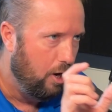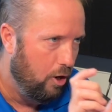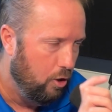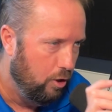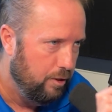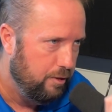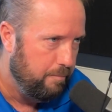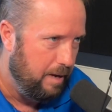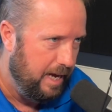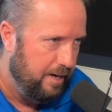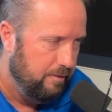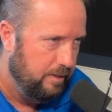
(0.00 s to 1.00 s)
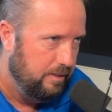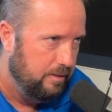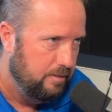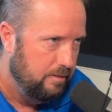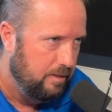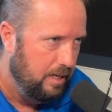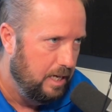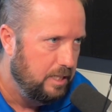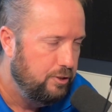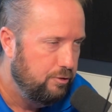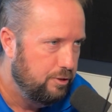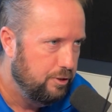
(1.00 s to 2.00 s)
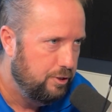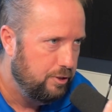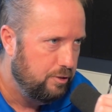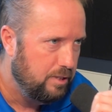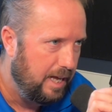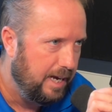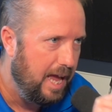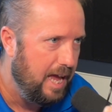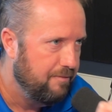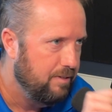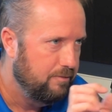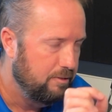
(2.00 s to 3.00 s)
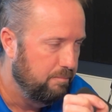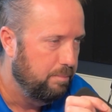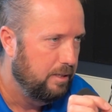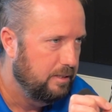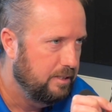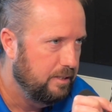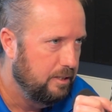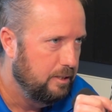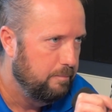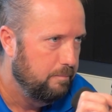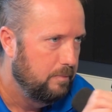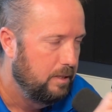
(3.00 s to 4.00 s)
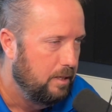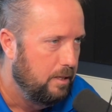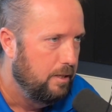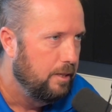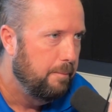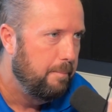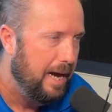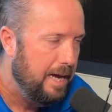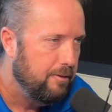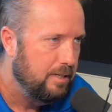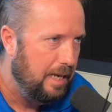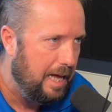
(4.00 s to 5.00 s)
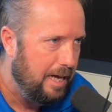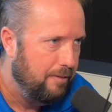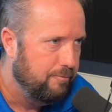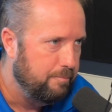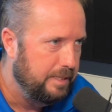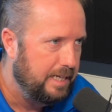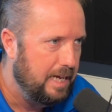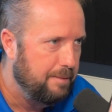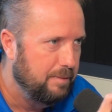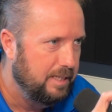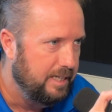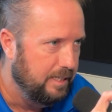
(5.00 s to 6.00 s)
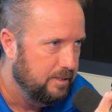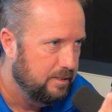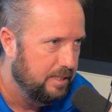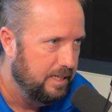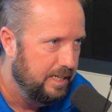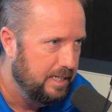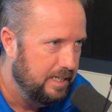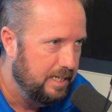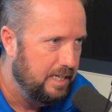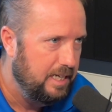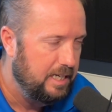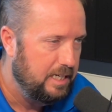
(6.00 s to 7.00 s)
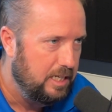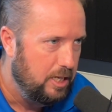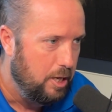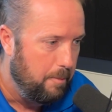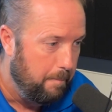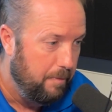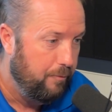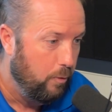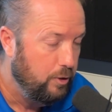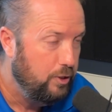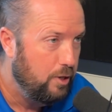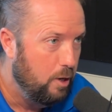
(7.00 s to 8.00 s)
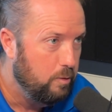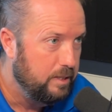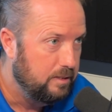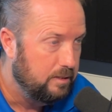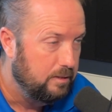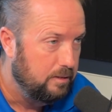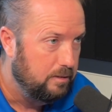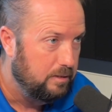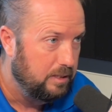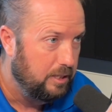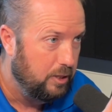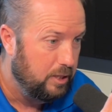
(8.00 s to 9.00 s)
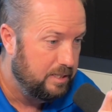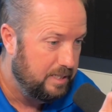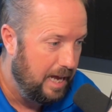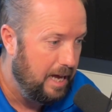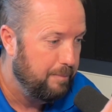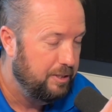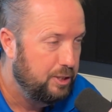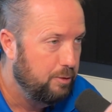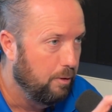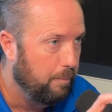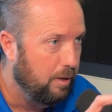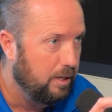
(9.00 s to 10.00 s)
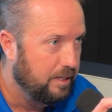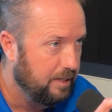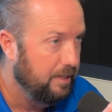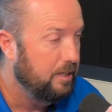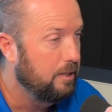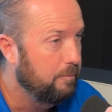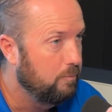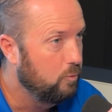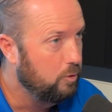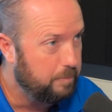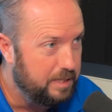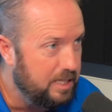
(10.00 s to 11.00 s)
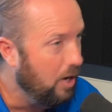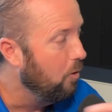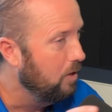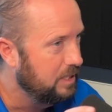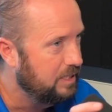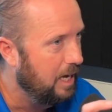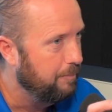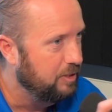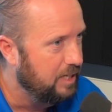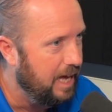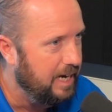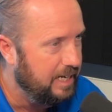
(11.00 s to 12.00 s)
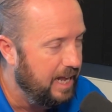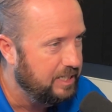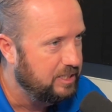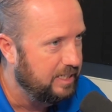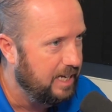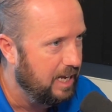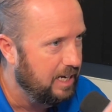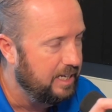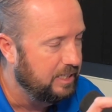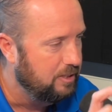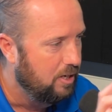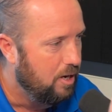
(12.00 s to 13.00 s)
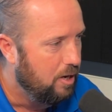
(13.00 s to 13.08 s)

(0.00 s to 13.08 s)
all of the battery, and you just used like half of it and plugged it up, the battery life became less. It it before you know it, the time that you were plugging it up would be the only time you got it. It actually got less.